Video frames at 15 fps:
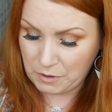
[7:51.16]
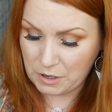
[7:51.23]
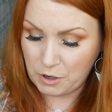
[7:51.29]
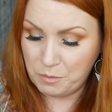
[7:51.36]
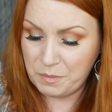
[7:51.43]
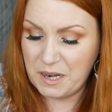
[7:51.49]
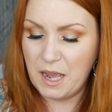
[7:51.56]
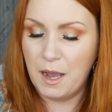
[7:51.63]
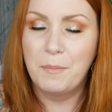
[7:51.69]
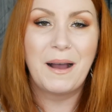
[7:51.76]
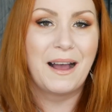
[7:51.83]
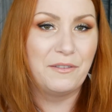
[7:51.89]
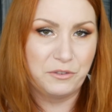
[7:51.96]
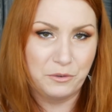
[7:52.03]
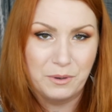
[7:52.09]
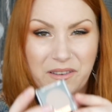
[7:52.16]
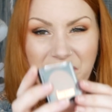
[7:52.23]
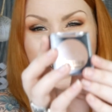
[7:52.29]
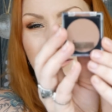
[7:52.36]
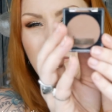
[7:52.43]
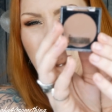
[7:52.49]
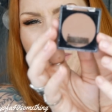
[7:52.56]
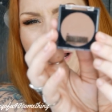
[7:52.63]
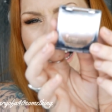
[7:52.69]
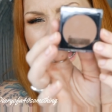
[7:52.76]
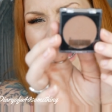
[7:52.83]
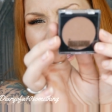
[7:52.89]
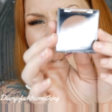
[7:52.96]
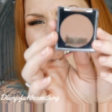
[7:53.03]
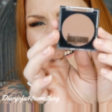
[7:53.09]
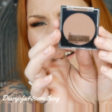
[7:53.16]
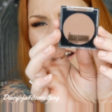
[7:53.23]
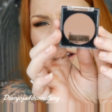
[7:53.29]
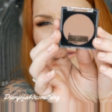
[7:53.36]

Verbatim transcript: No, I'll open it up afterwards and have a play. So